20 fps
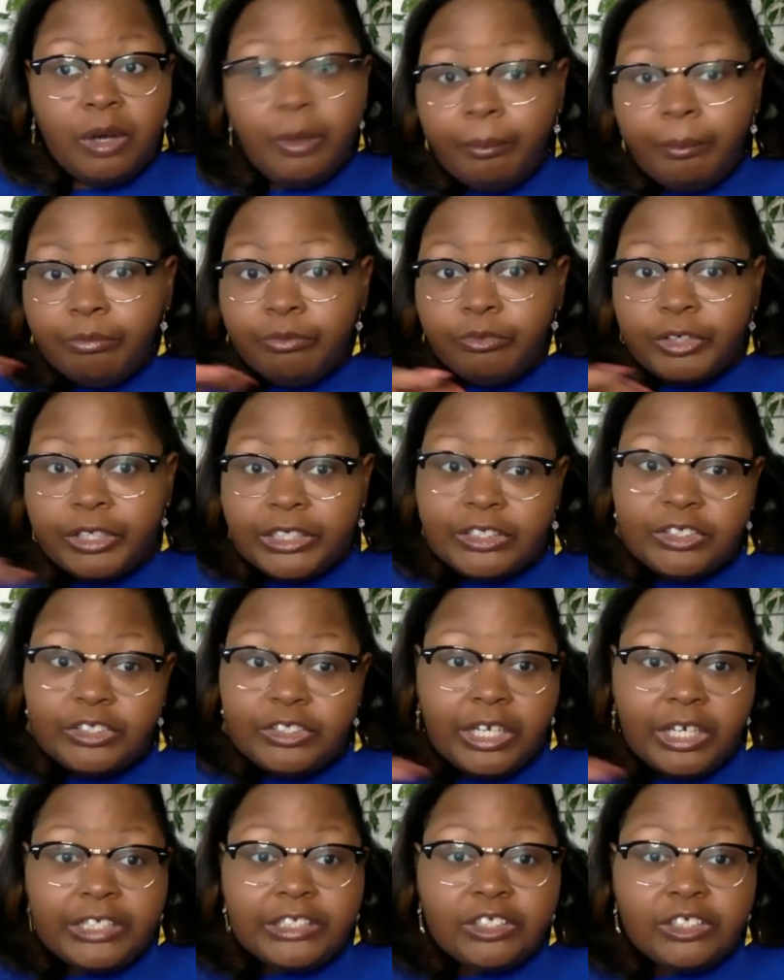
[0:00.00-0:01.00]
bridge
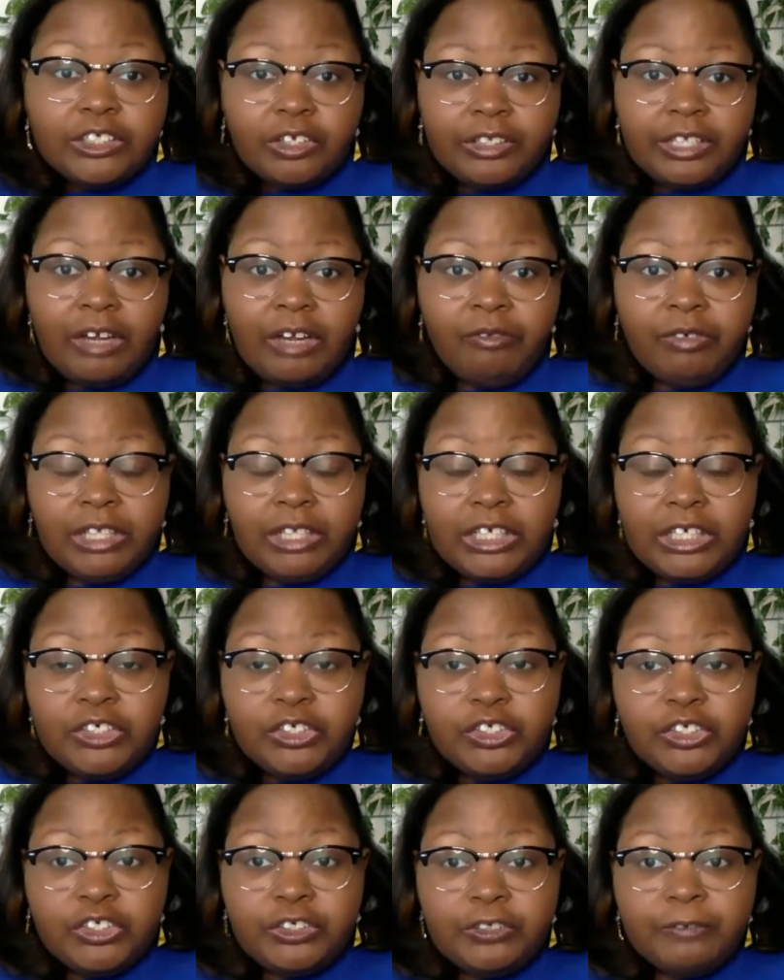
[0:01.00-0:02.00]
and start that
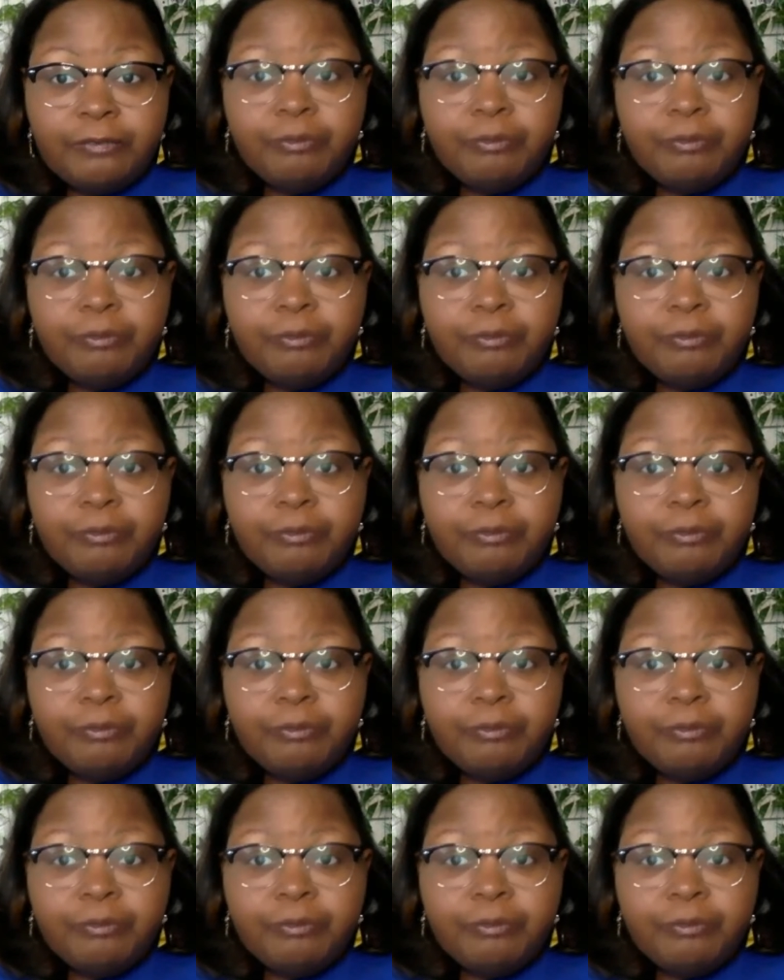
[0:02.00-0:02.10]
relationship